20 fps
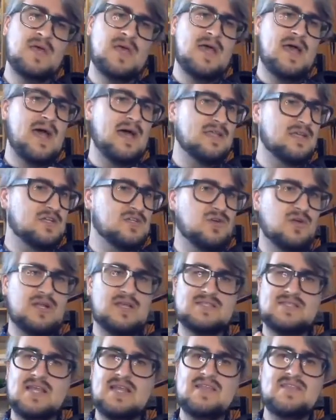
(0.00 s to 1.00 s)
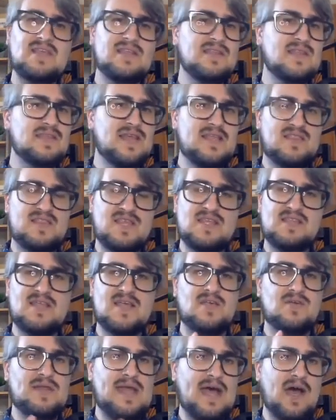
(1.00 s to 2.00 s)
electronics, anything that they think they
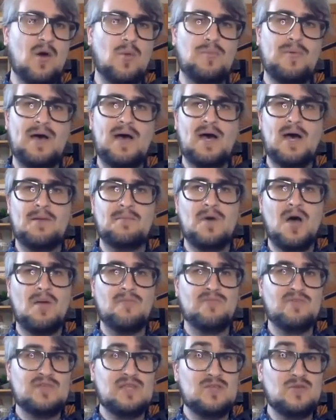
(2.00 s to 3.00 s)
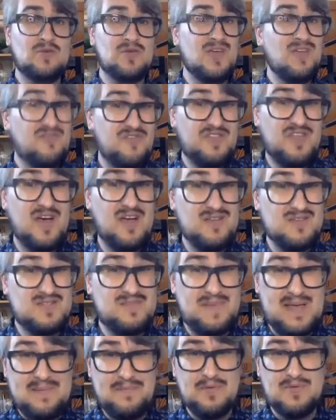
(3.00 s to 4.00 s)
could help. I'm really looking for those
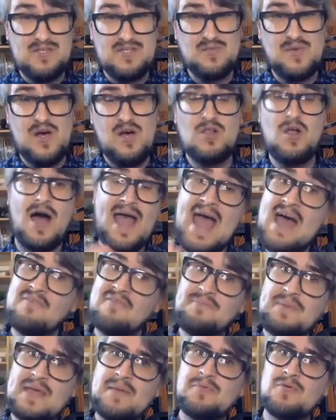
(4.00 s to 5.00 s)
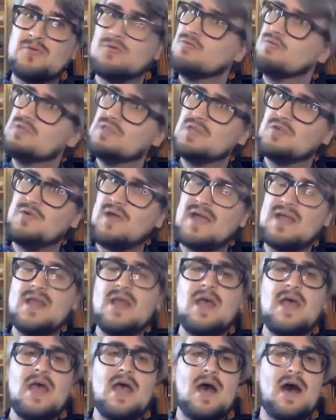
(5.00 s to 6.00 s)
people as well. I have people who are really great,
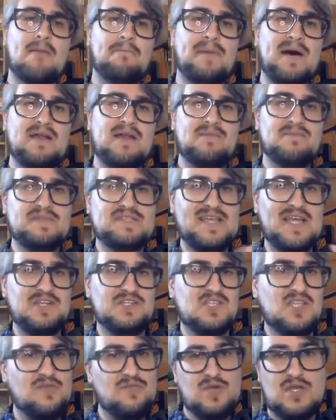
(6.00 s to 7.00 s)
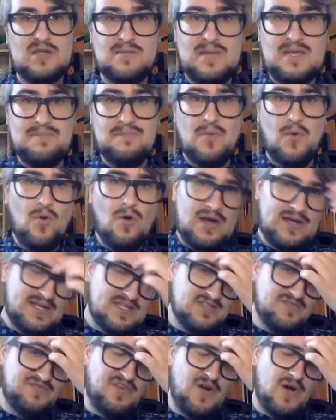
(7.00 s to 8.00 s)
but potentially if we're going to make more, I need
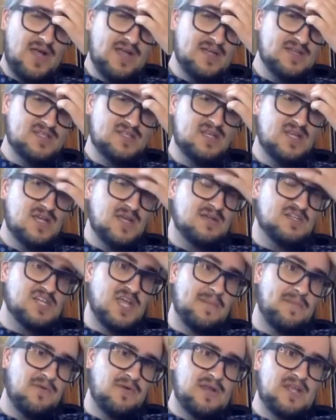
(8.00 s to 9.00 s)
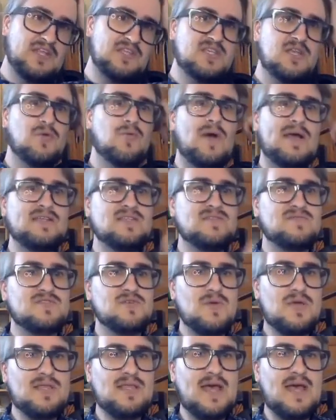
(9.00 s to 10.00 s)
to find cheaper and easier ways of
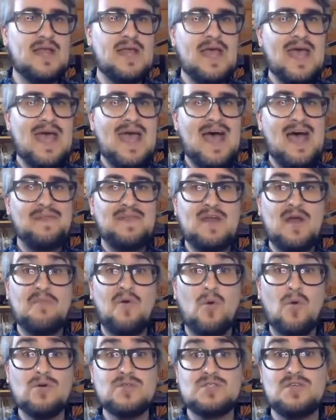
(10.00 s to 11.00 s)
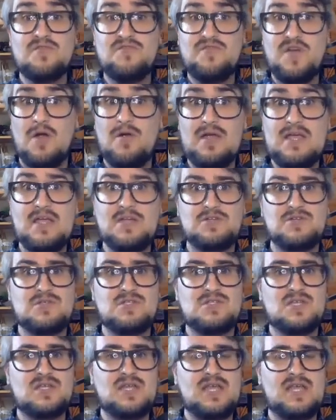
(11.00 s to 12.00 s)
doing that. And then I'm also very
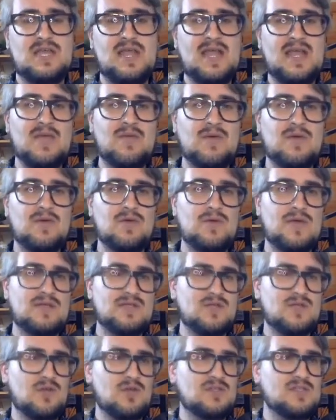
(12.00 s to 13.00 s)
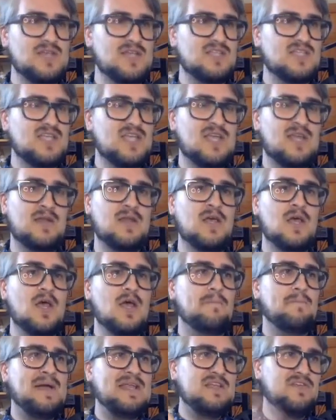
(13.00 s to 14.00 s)
interested in anyone who has contacts in
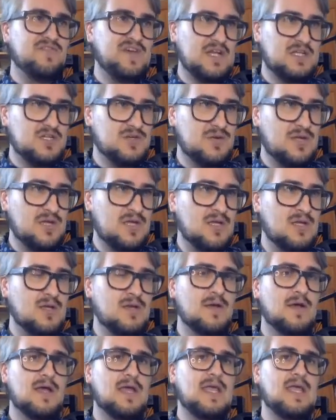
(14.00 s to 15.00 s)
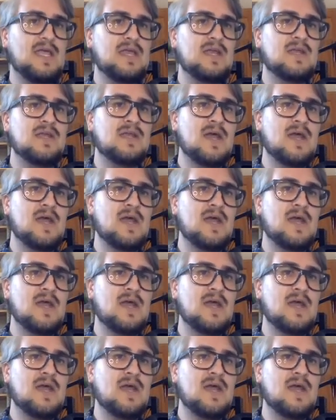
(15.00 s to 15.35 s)
manufacturing in